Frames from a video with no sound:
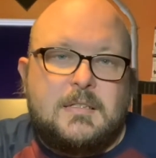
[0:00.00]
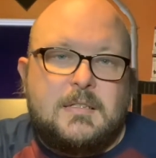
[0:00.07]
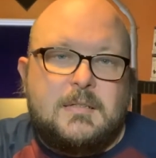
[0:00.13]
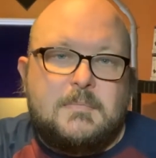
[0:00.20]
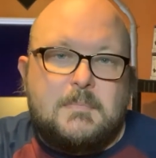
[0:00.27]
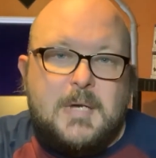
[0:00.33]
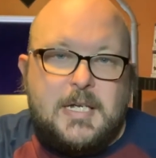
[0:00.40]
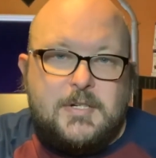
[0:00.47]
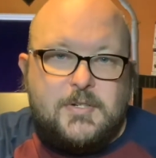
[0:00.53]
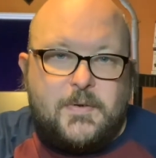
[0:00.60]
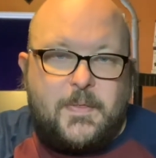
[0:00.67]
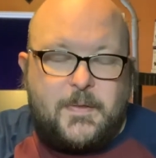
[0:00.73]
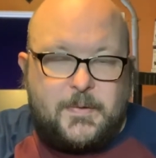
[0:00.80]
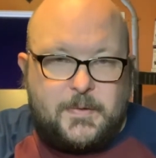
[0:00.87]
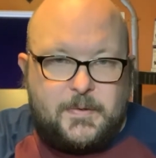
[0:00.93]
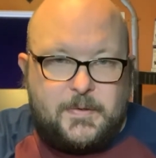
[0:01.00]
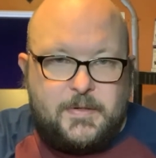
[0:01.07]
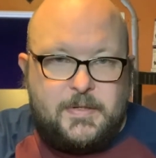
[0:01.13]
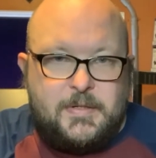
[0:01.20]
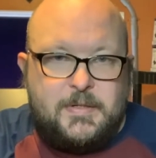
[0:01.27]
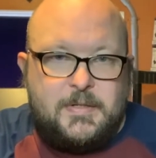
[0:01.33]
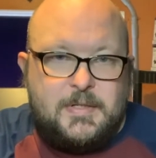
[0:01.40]
major third,
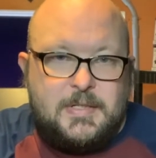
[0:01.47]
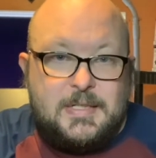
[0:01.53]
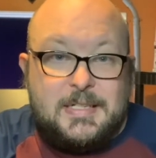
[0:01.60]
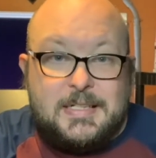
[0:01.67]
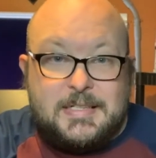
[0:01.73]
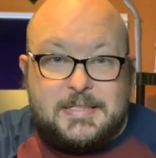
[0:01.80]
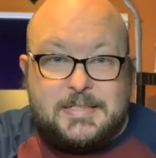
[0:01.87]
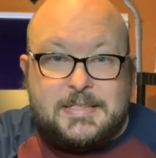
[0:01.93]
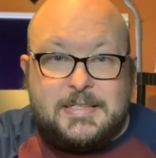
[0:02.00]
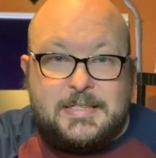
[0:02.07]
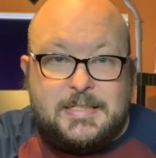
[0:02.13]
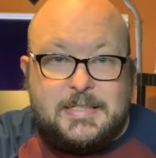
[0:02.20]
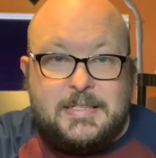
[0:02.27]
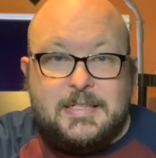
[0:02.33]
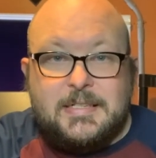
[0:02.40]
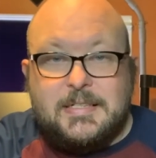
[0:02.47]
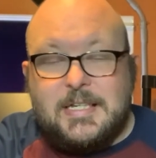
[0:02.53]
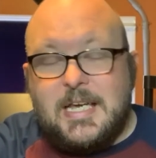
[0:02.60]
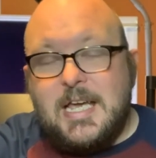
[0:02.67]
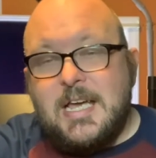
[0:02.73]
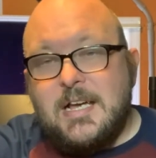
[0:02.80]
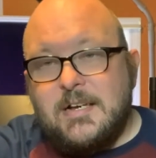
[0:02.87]
C to
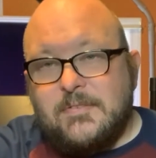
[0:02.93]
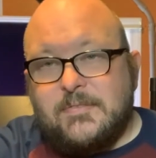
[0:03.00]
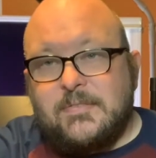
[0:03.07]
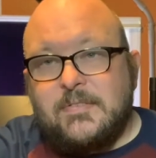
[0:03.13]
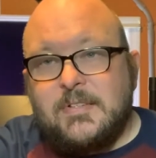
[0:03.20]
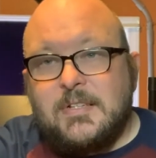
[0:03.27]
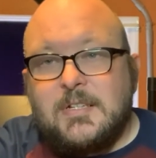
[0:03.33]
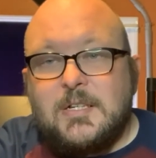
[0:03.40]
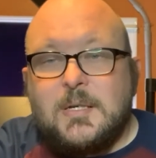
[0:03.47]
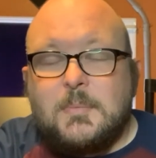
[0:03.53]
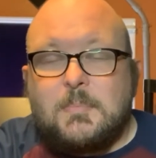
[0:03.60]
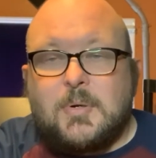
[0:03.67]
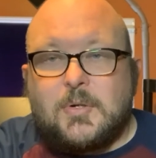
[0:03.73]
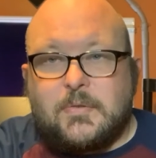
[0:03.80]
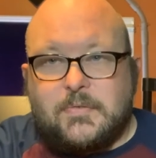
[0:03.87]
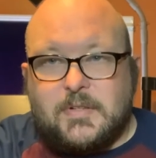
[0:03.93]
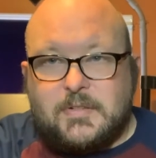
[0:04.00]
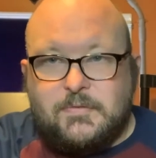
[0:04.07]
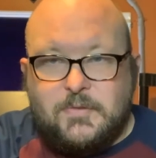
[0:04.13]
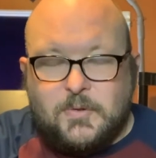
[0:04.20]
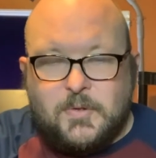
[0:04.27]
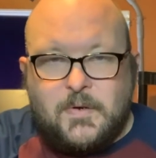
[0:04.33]
F, perfect
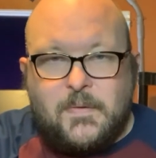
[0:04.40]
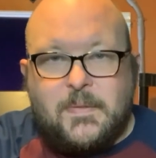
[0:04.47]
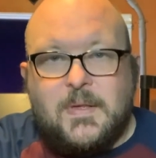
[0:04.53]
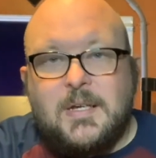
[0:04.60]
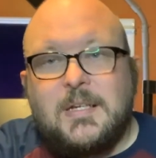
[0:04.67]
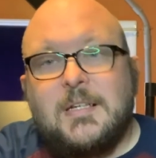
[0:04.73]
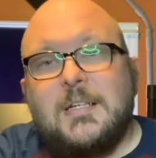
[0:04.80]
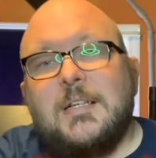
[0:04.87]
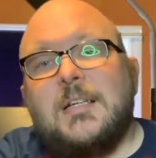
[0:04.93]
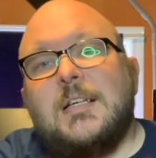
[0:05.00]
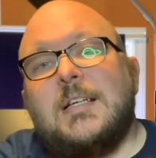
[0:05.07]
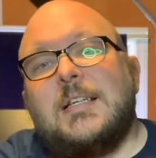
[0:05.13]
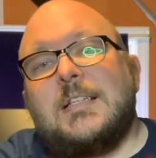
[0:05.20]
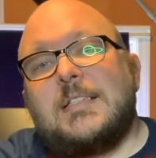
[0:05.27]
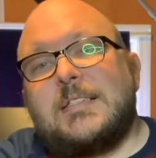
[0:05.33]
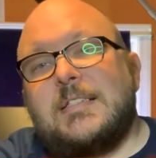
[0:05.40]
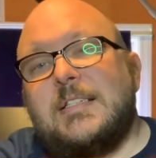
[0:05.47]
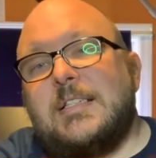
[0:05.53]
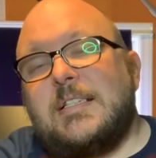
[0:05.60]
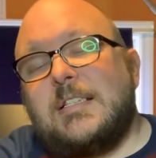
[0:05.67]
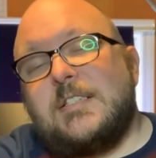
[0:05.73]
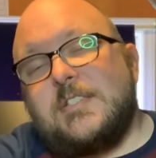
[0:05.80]
fourth,
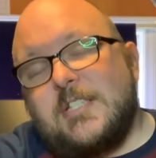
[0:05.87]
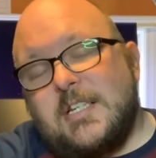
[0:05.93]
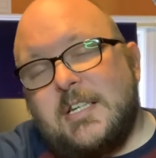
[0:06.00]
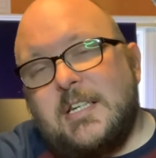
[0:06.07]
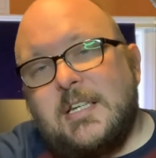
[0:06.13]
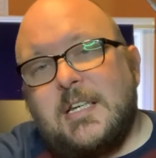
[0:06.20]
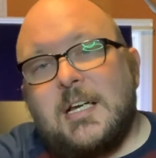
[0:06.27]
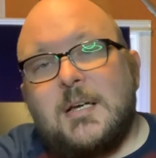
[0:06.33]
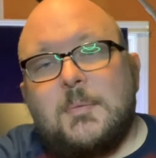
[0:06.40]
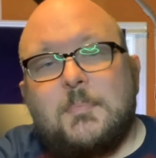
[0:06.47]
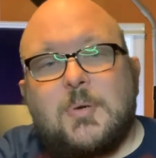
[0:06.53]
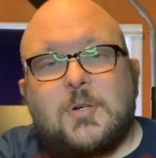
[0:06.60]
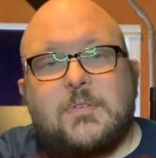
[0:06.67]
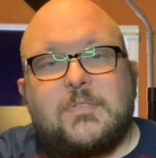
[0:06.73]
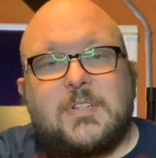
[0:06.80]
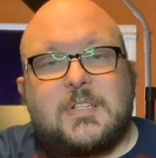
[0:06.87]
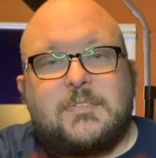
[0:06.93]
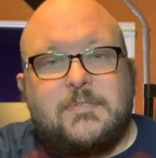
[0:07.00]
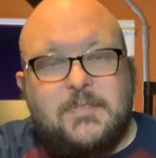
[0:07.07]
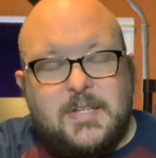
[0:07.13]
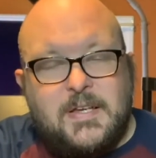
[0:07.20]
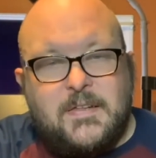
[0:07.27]
C to G, perfect
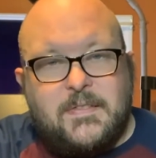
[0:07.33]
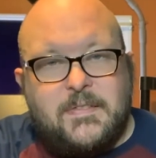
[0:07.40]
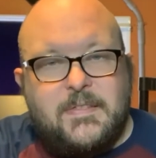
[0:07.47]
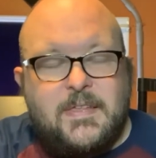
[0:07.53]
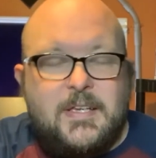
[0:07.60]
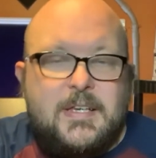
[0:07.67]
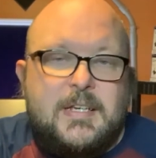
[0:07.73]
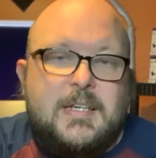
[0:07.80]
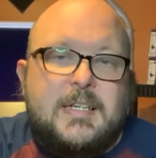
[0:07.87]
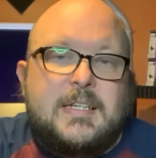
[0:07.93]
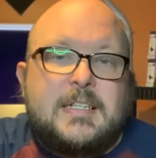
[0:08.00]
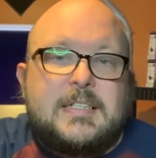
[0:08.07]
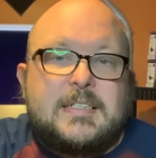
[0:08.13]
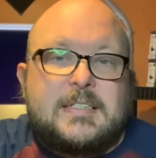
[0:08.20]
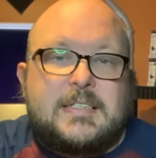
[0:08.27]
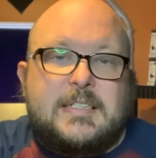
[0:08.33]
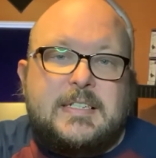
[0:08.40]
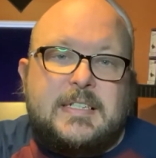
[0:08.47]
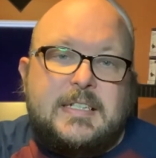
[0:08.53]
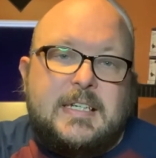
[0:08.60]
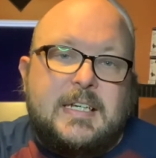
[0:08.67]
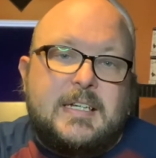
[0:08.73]
fifth,
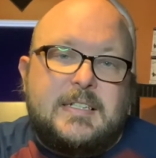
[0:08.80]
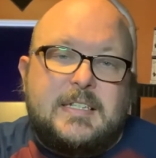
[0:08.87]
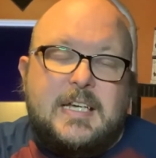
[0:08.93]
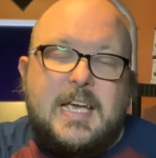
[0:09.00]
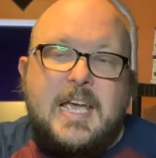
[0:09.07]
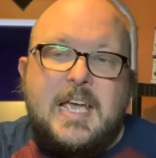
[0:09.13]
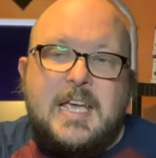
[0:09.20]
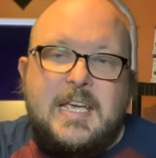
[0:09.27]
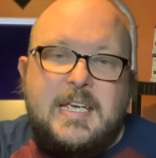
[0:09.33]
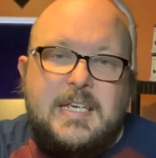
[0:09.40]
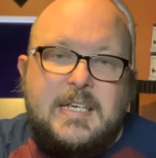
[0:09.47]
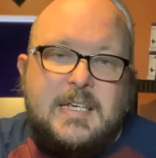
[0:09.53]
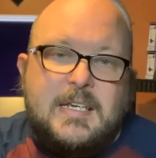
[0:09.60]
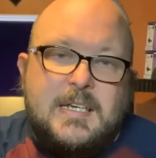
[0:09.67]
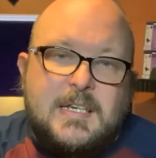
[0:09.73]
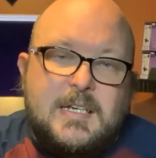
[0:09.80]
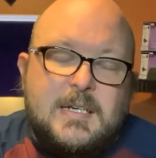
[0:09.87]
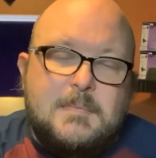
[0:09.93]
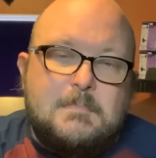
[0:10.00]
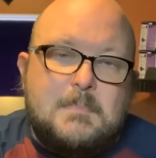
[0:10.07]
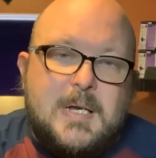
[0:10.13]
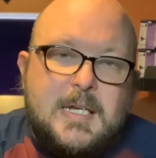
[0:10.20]
C to A,
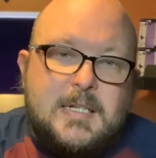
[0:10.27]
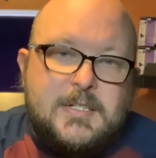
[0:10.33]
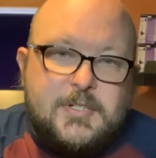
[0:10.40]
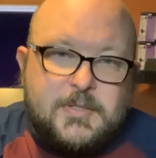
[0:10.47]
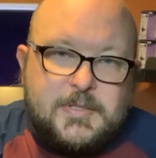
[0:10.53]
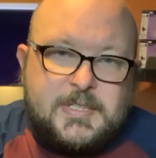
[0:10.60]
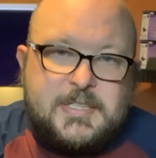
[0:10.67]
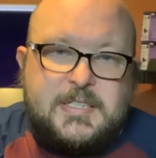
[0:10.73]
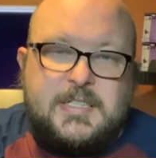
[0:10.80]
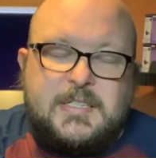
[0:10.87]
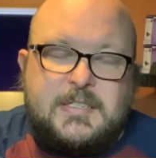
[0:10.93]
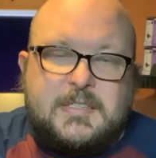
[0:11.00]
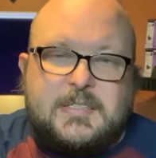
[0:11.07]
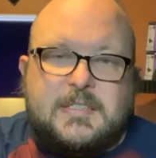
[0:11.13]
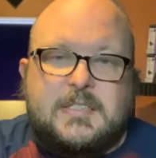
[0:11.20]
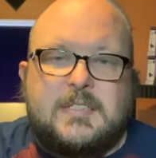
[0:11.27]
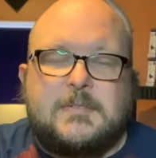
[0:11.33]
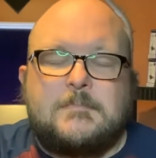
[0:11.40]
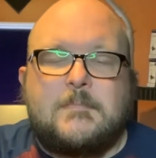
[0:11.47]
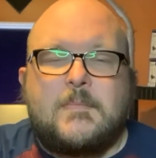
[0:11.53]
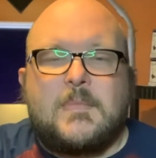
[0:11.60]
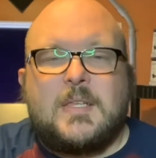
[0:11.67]
major six,
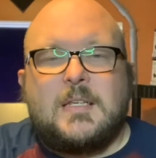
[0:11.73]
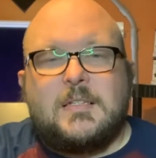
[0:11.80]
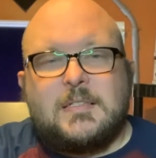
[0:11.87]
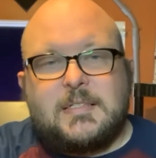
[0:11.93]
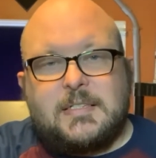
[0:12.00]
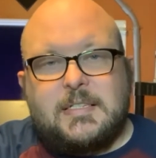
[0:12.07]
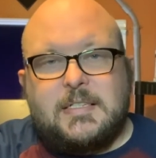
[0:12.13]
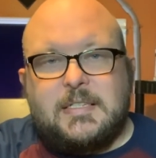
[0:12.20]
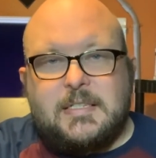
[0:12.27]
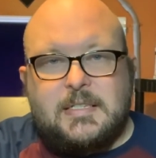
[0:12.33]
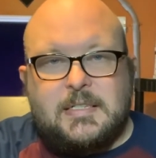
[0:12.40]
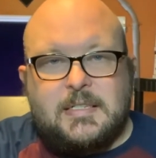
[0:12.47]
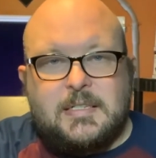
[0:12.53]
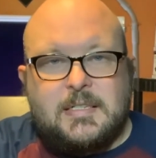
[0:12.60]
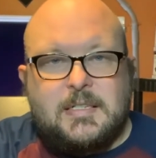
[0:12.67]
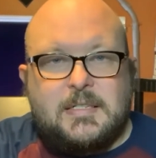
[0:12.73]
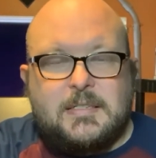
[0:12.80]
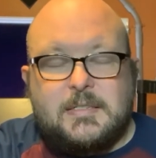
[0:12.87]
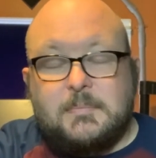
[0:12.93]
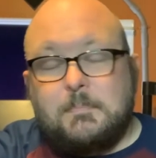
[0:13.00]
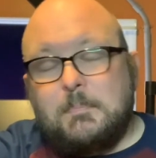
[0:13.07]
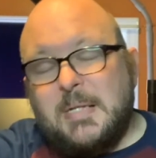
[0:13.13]
C
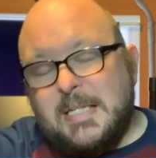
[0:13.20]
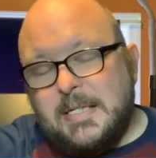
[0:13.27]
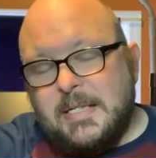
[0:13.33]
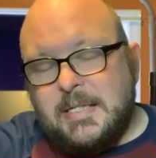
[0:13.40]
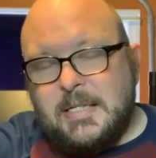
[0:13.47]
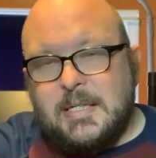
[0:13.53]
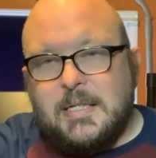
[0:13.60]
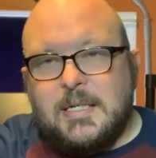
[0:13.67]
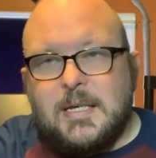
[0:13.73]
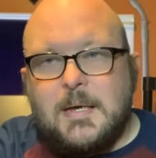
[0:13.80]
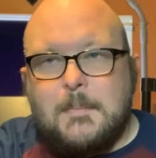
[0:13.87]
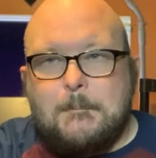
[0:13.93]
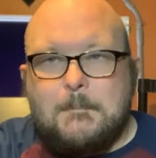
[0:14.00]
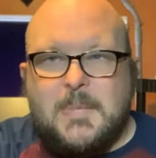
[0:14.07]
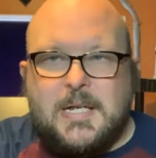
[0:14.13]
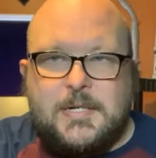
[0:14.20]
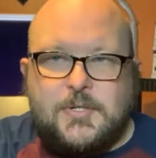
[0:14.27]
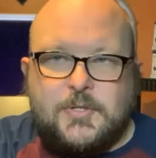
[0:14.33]
to B, major